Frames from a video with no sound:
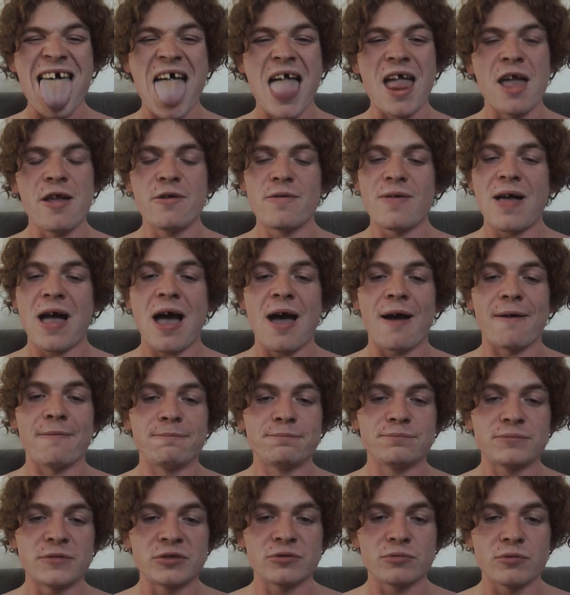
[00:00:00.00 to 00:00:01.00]
Do that
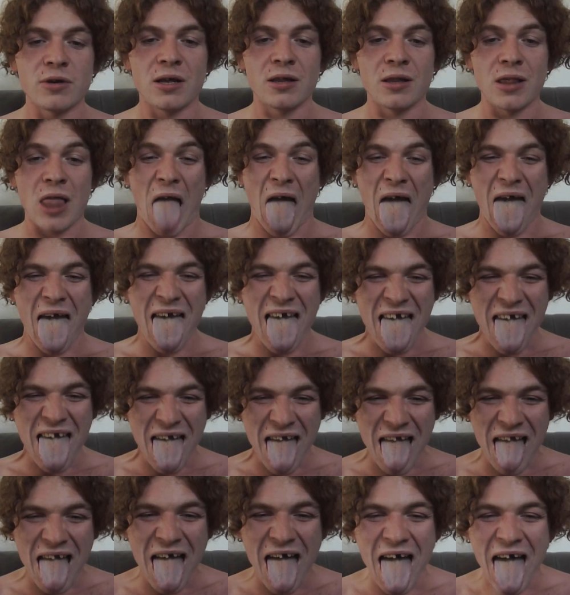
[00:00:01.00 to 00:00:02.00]
as well.
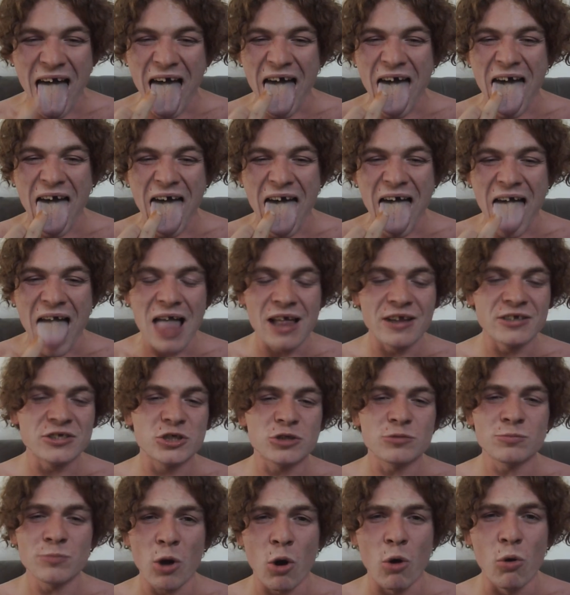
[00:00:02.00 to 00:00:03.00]

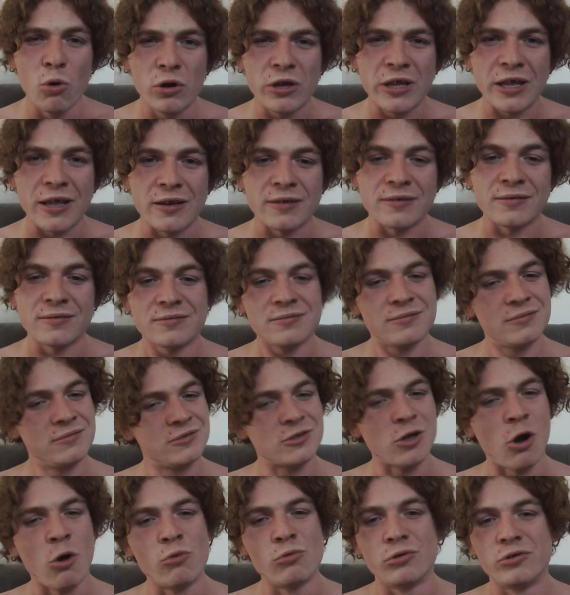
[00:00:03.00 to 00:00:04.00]
Smoking.
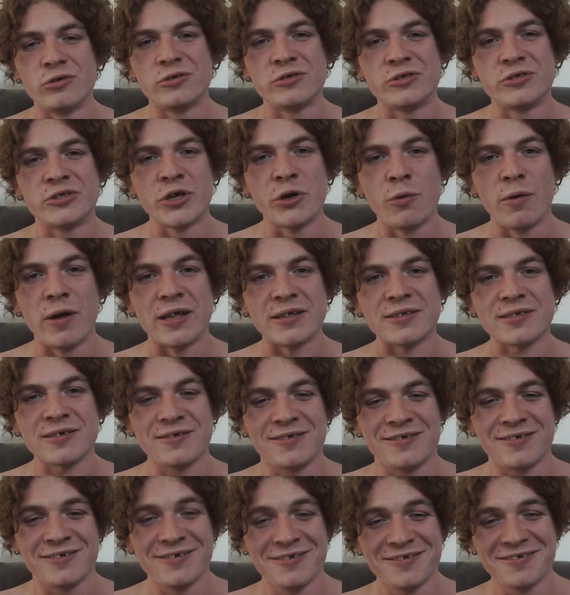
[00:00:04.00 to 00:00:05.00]
Don't do it.
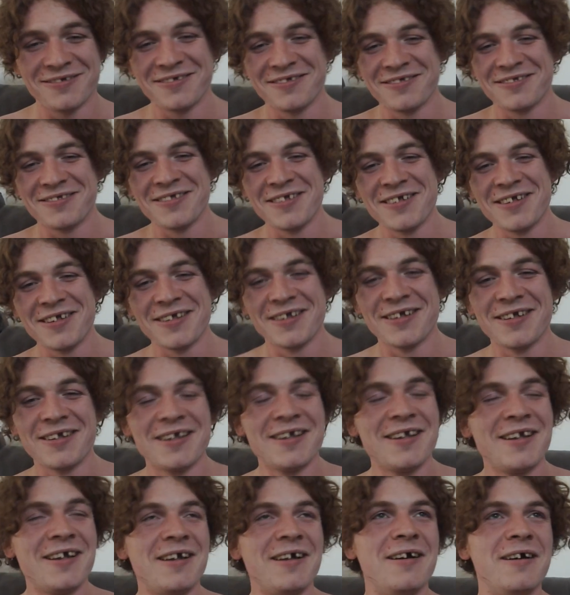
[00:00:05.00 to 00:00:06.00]

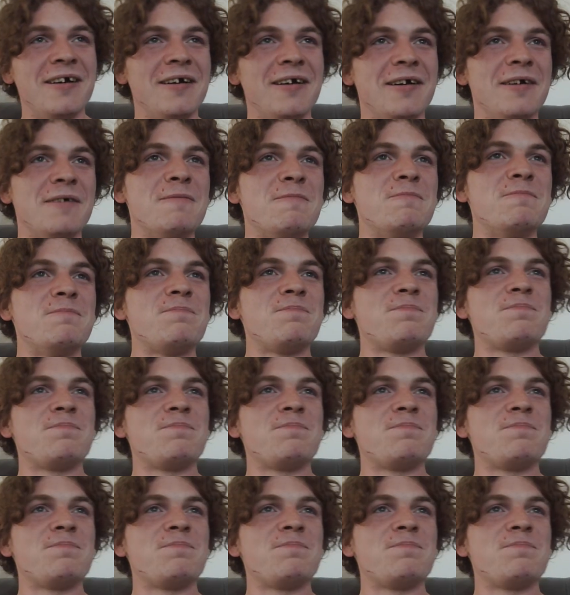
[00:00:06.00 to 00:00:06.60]
um,